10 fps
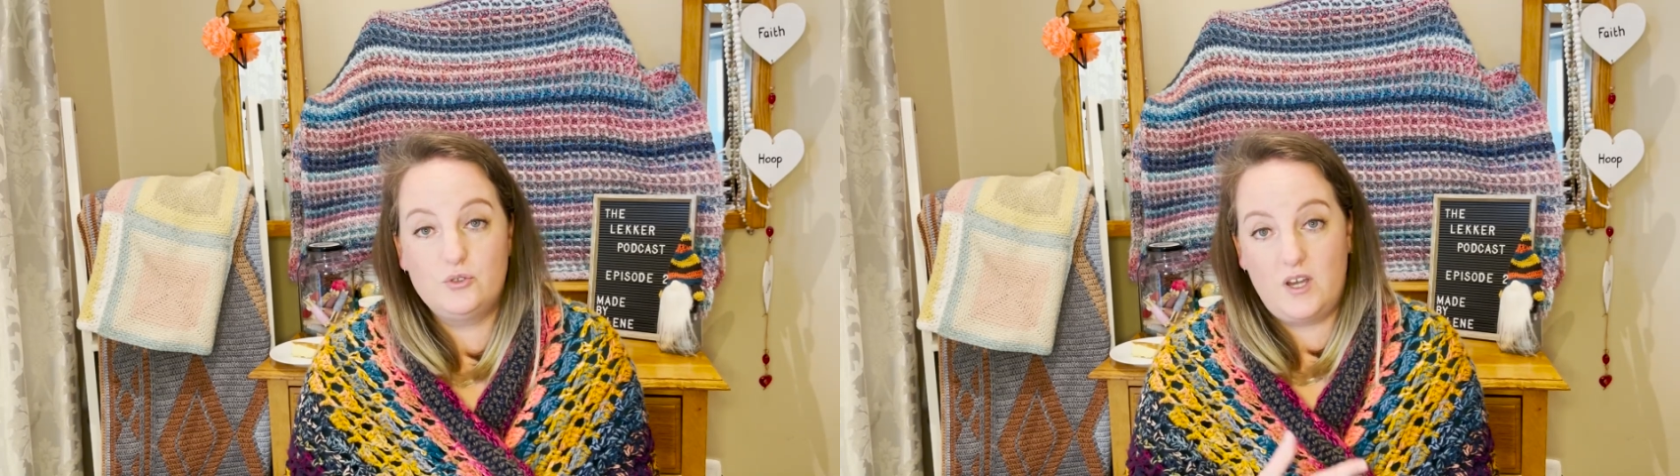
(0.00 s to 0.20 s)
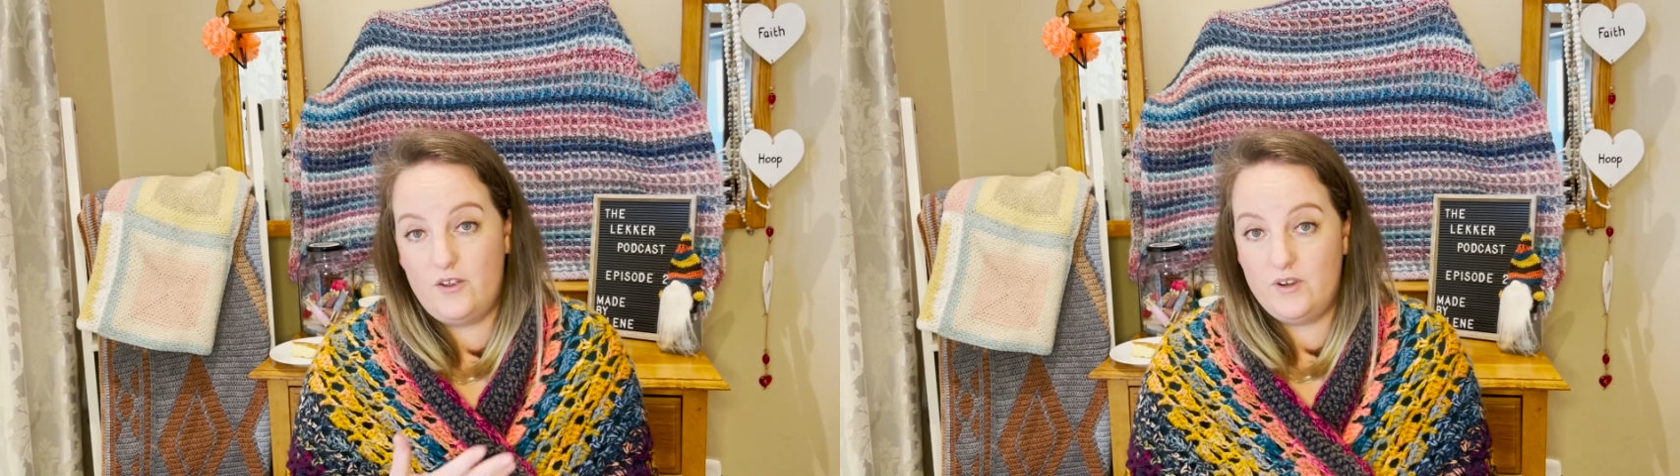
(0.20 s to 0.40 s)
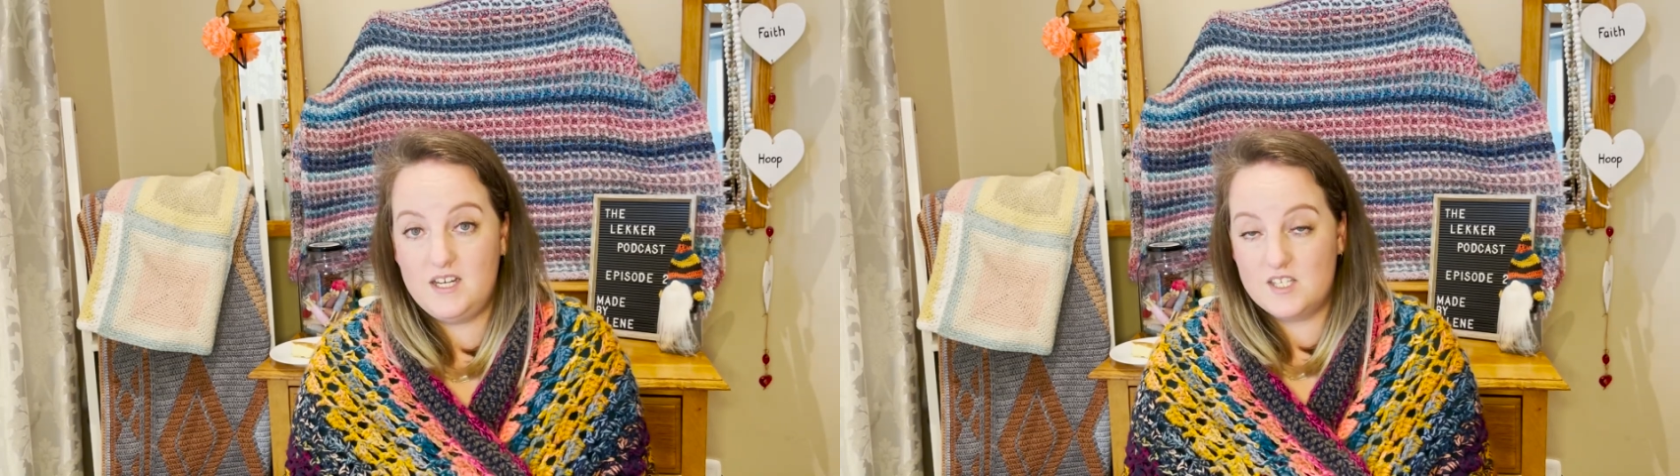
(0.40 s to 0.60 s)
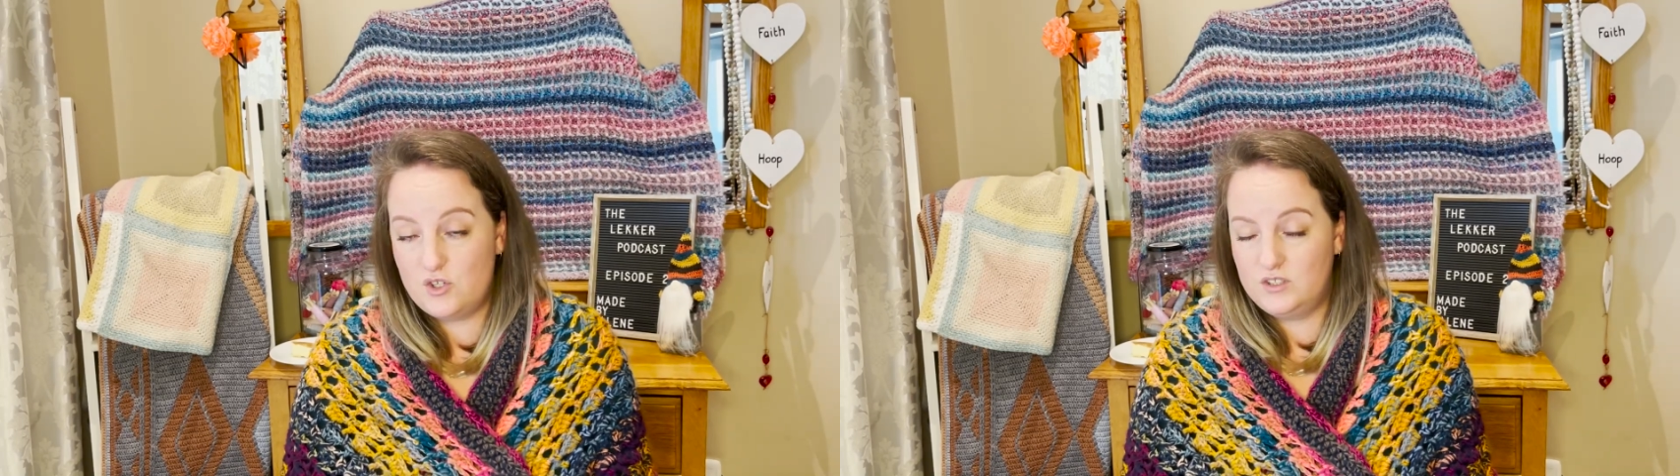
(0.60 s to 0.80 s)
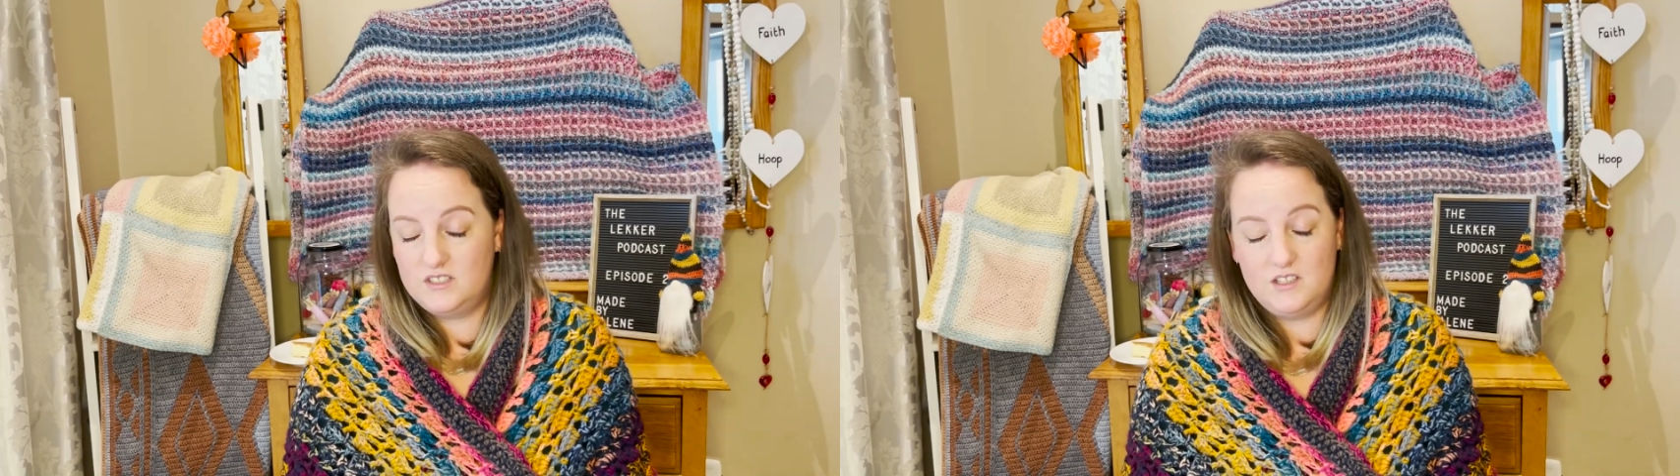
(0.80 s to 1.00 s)
or I already
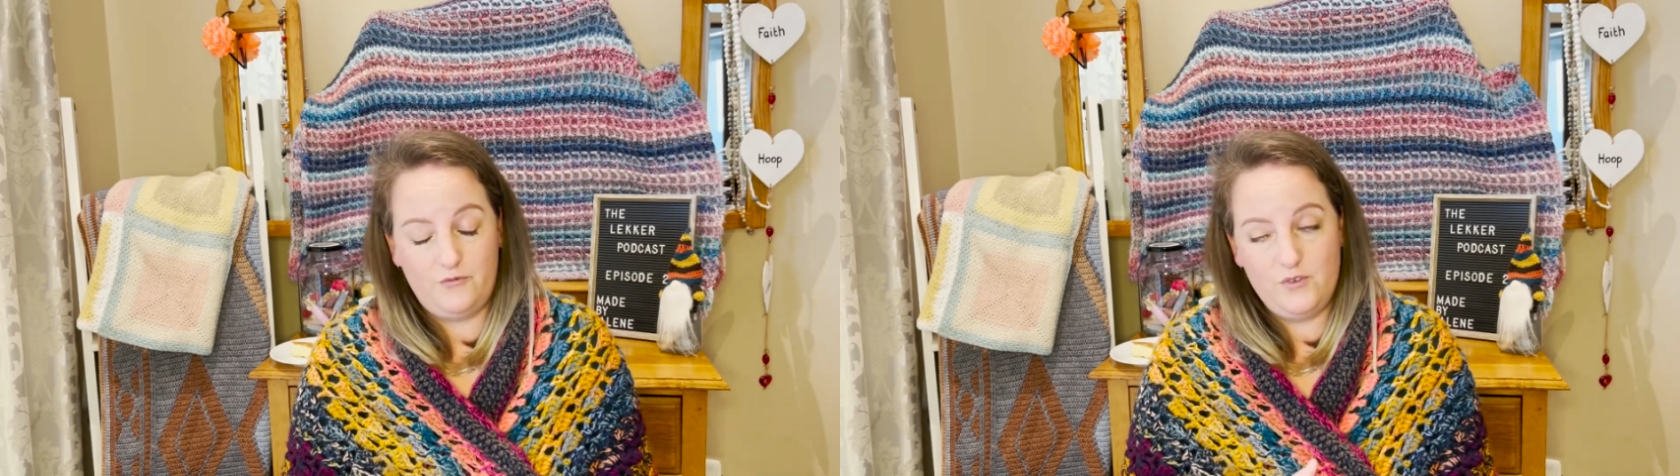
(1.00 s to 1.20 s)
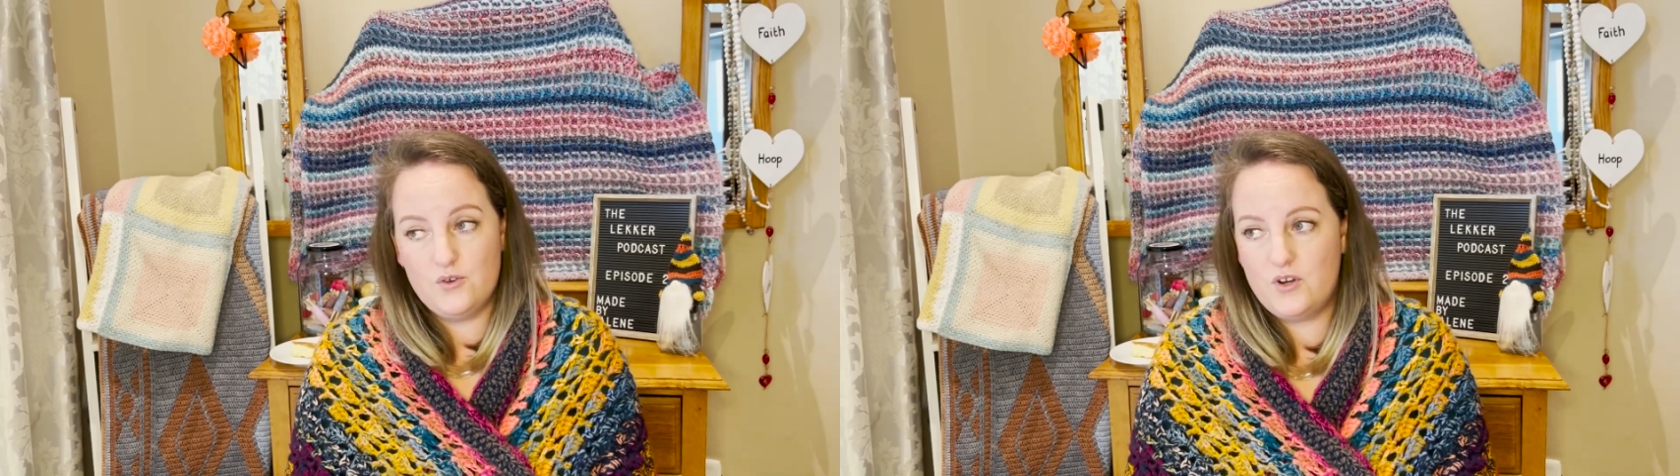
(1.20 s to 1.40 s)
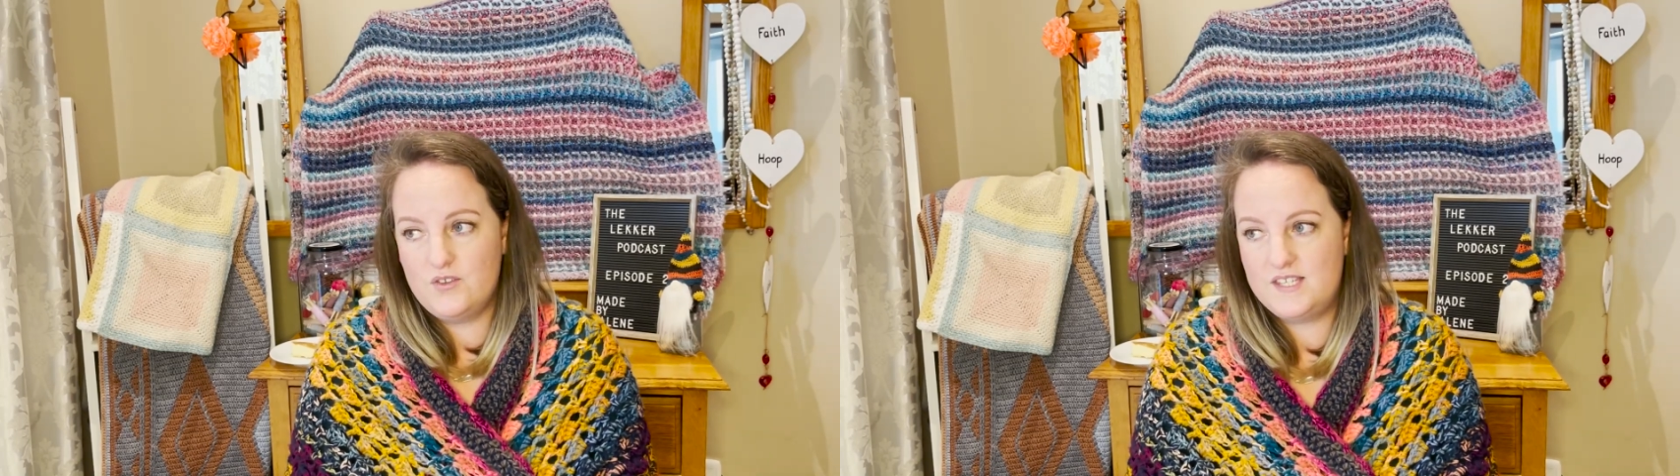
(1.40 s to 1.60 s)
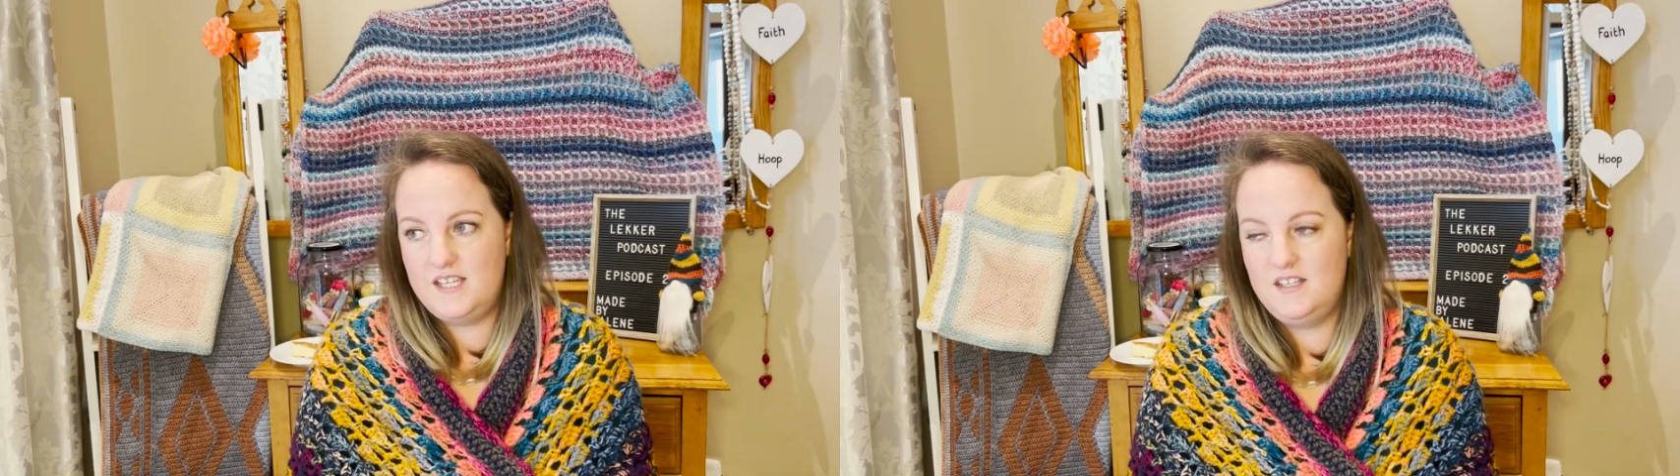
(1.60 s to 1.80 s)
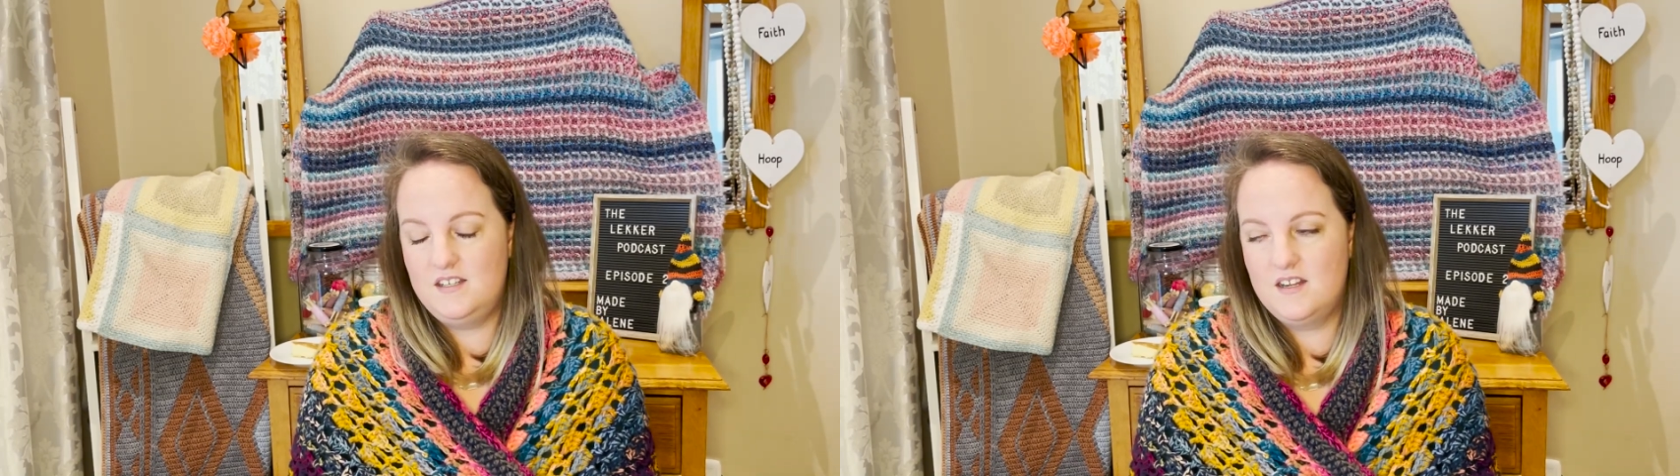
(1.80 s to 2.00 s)
started, a few rows
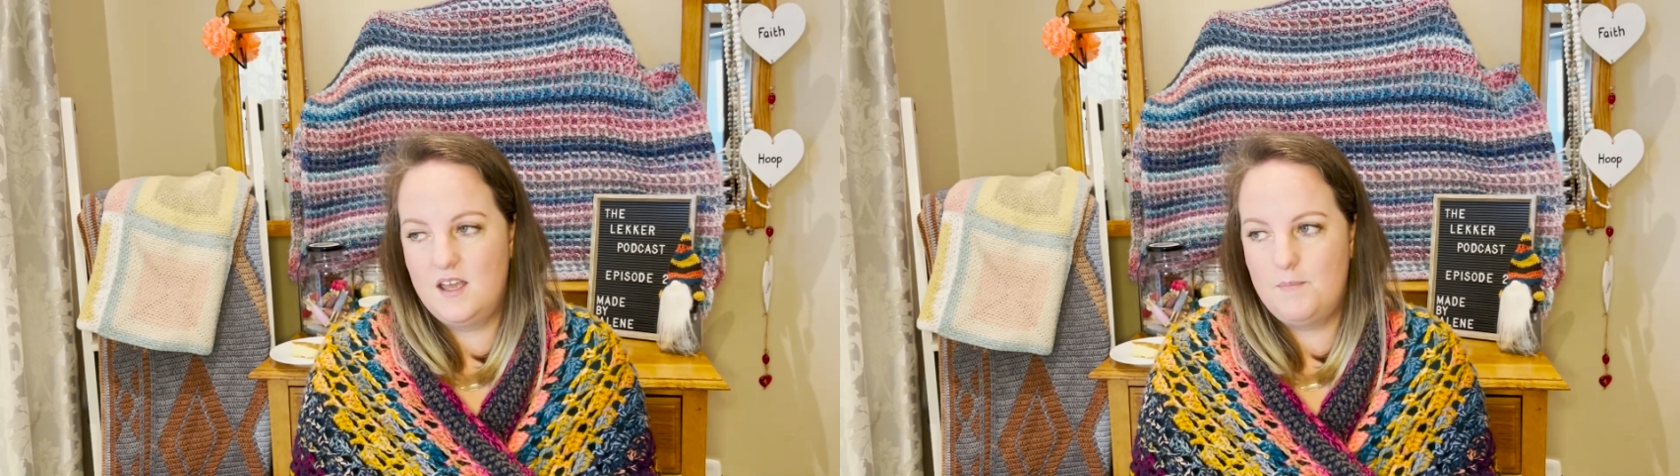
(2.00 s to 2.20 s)
in,